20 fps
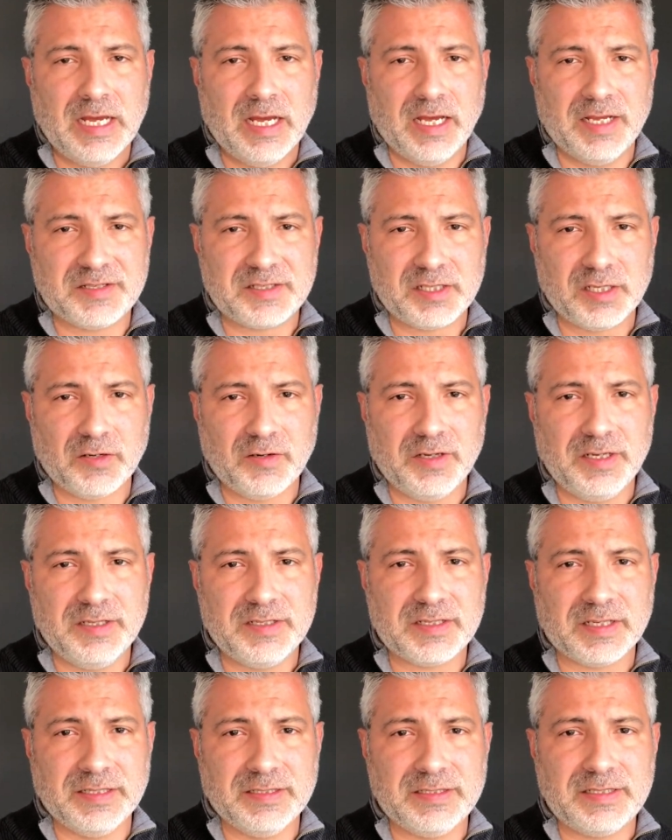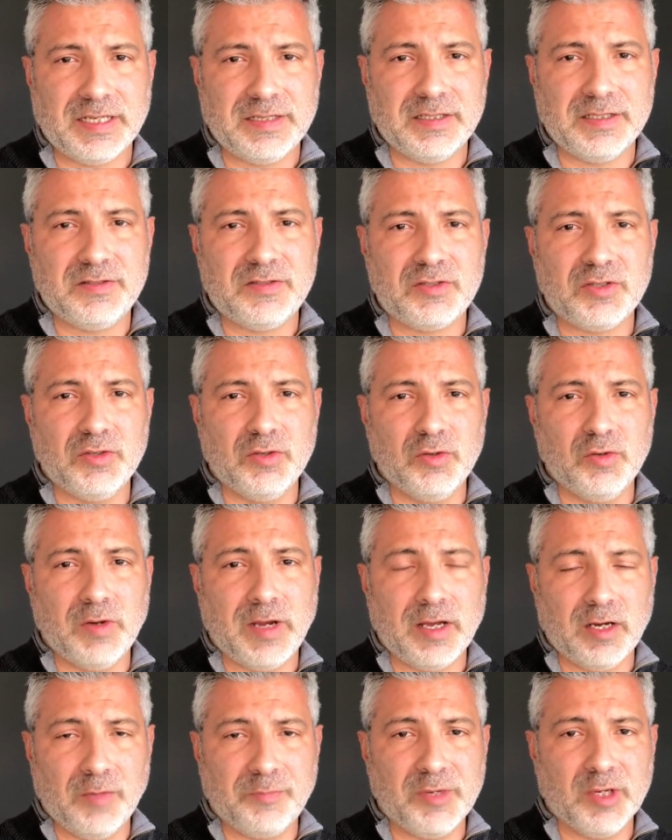a series intended to
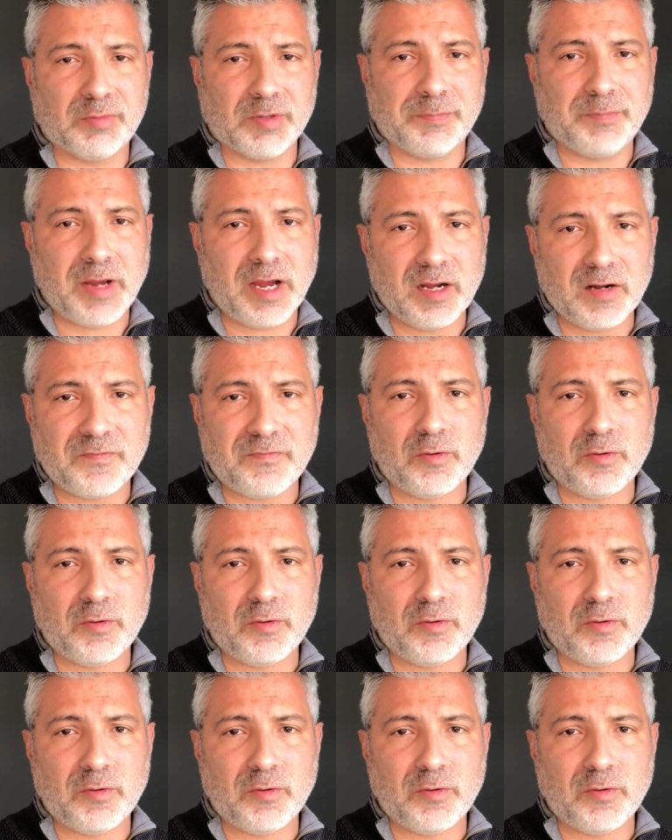help you prepare